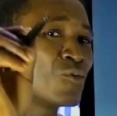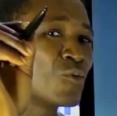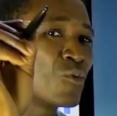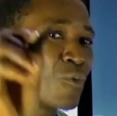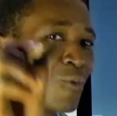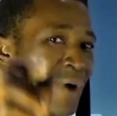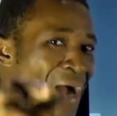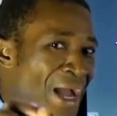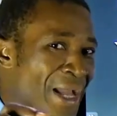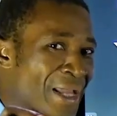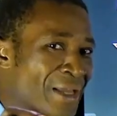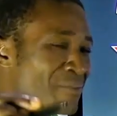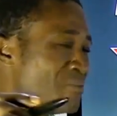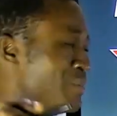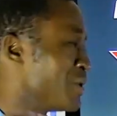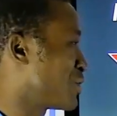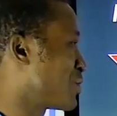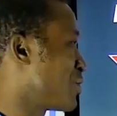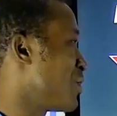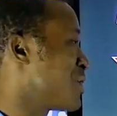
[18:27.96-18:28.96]
Why?
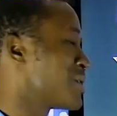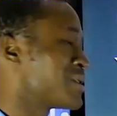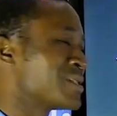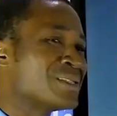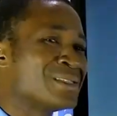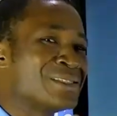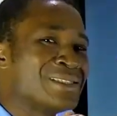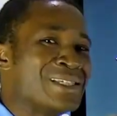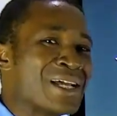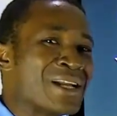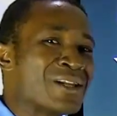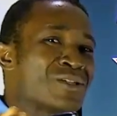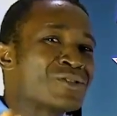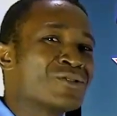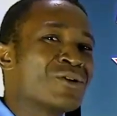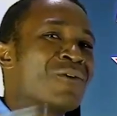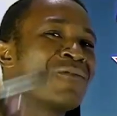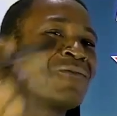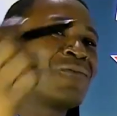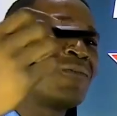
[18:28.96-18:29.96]
Because there is
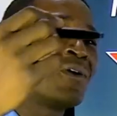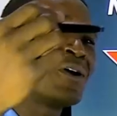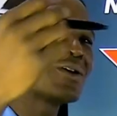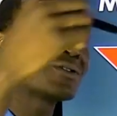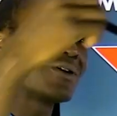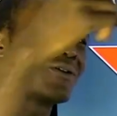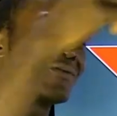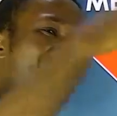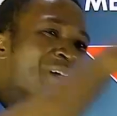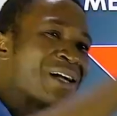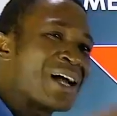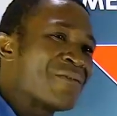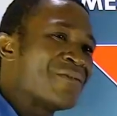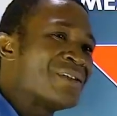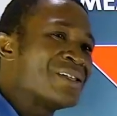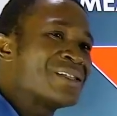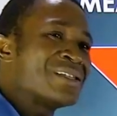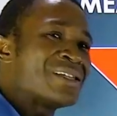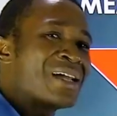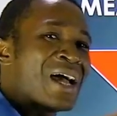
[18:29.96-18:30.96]
no force of
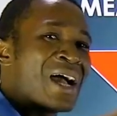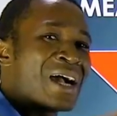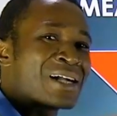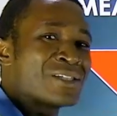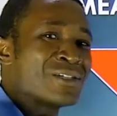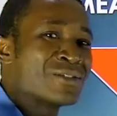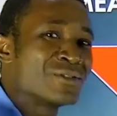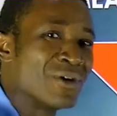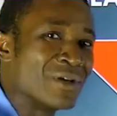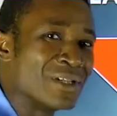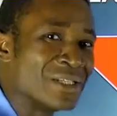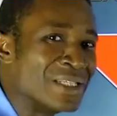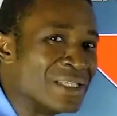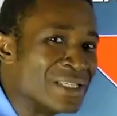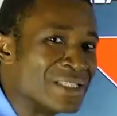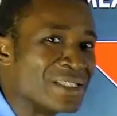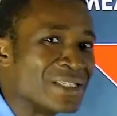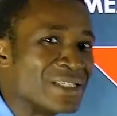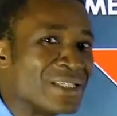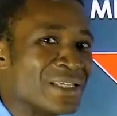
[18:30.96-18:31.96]
gravity acting on
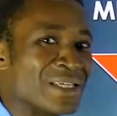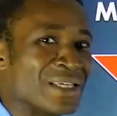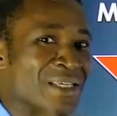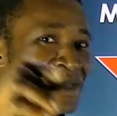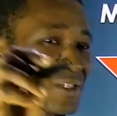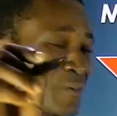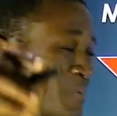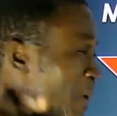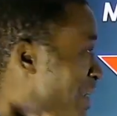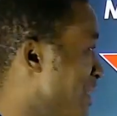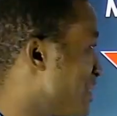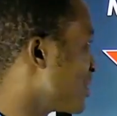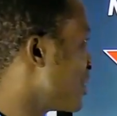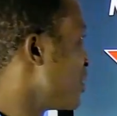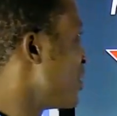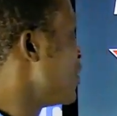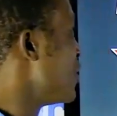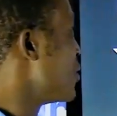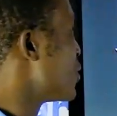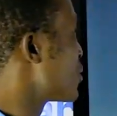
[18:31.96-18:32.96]
it in space.
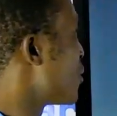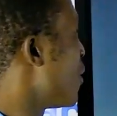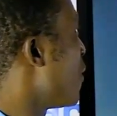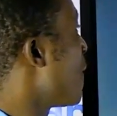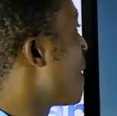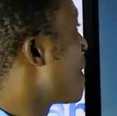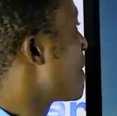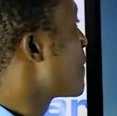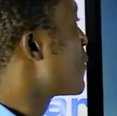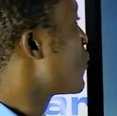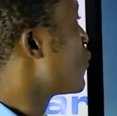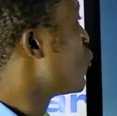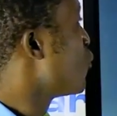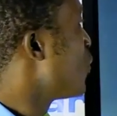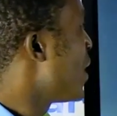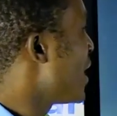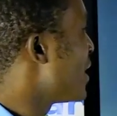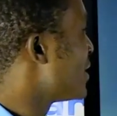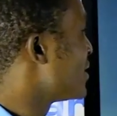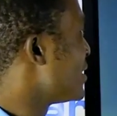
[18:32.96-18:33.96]
So
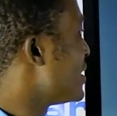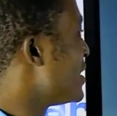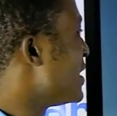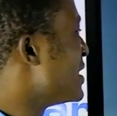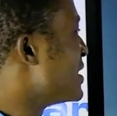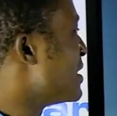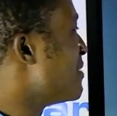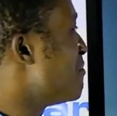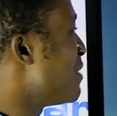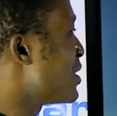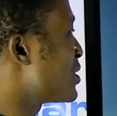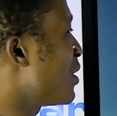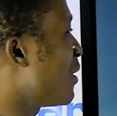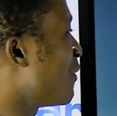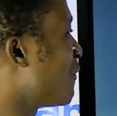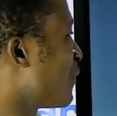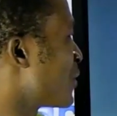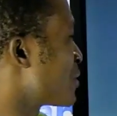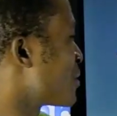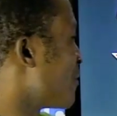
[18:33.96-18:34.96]
weight is a measure
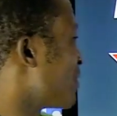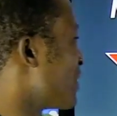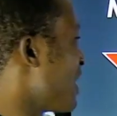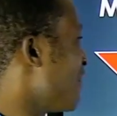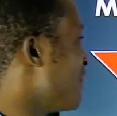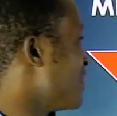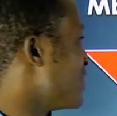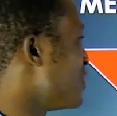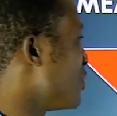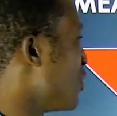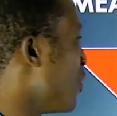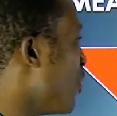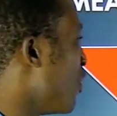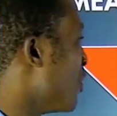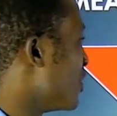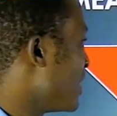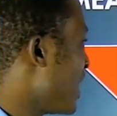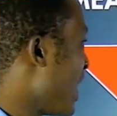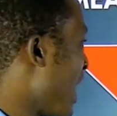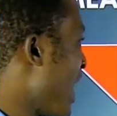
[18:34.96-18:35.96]
of force of gravity
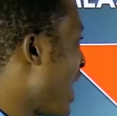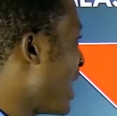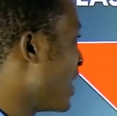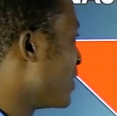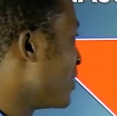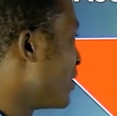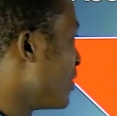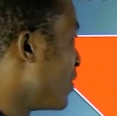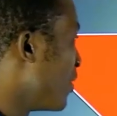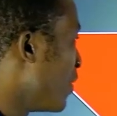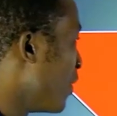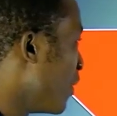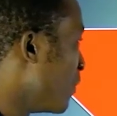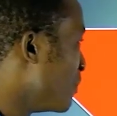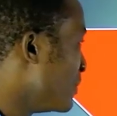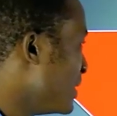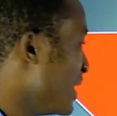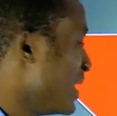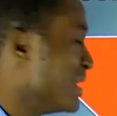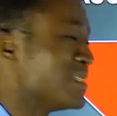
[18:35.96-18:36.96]
on an
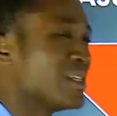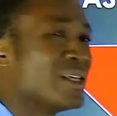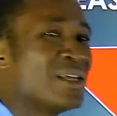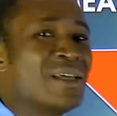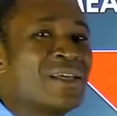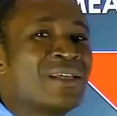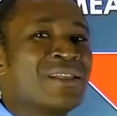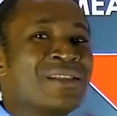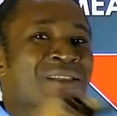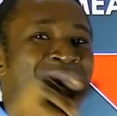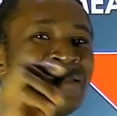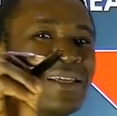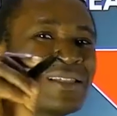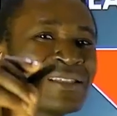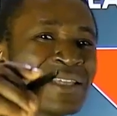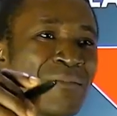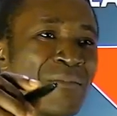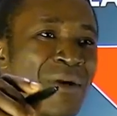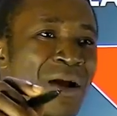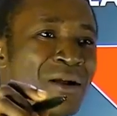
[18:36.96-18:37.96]
object. This
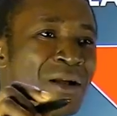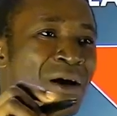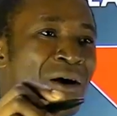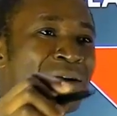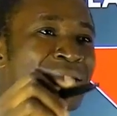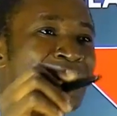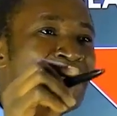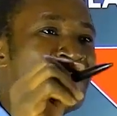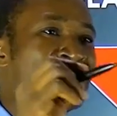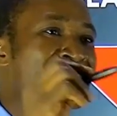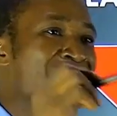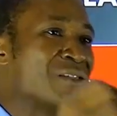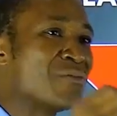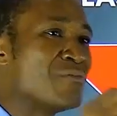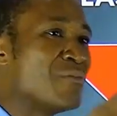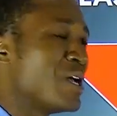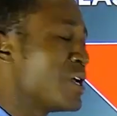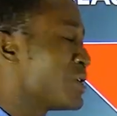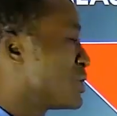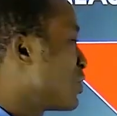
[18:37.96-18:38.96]
time around, it is
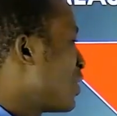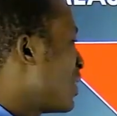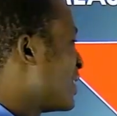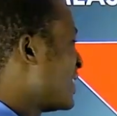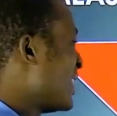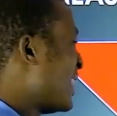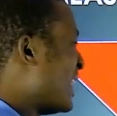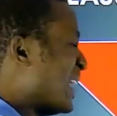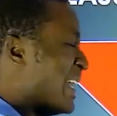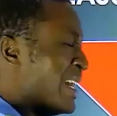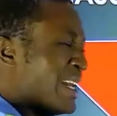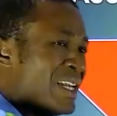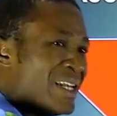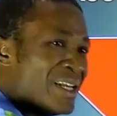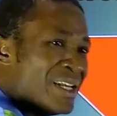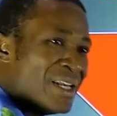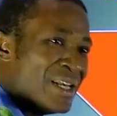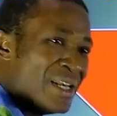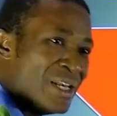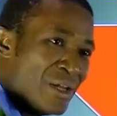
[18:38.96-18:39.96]
measured
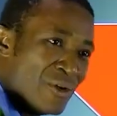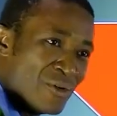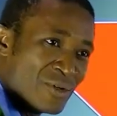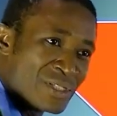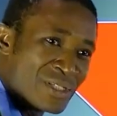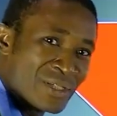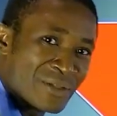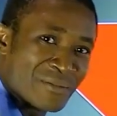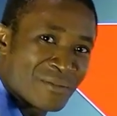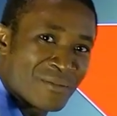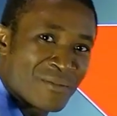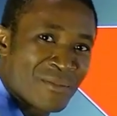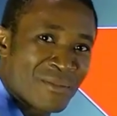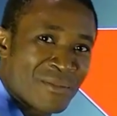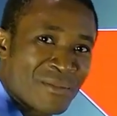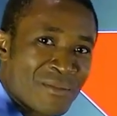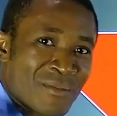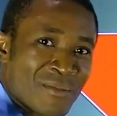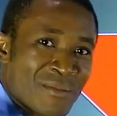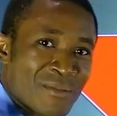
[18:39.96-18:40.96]
in Newton.
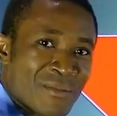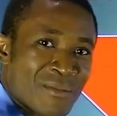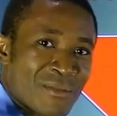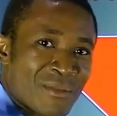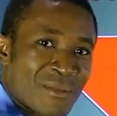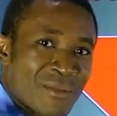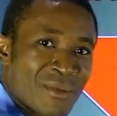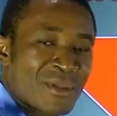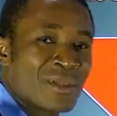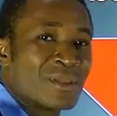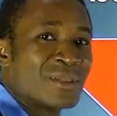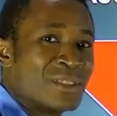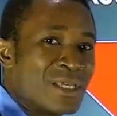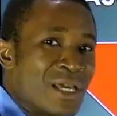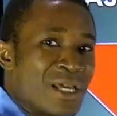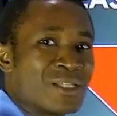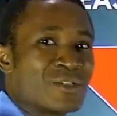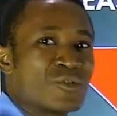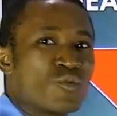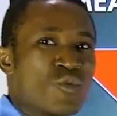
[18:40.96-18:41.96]

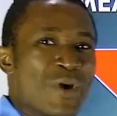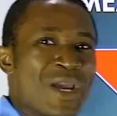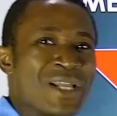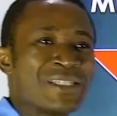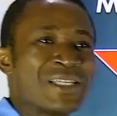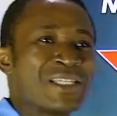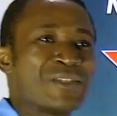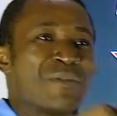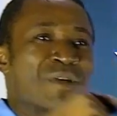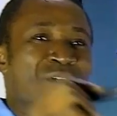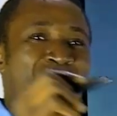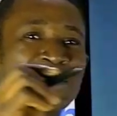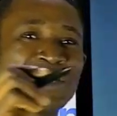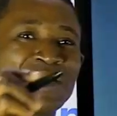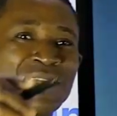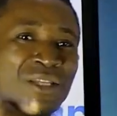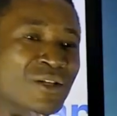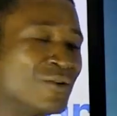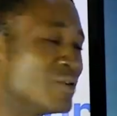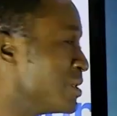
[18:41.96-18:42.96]
Yes, weight is measured
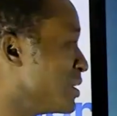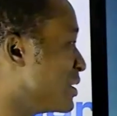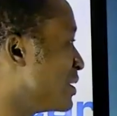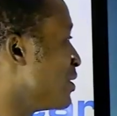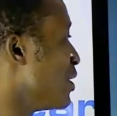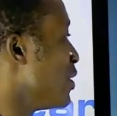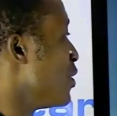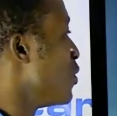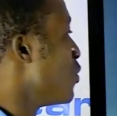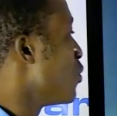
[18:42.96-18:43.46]
in Newton.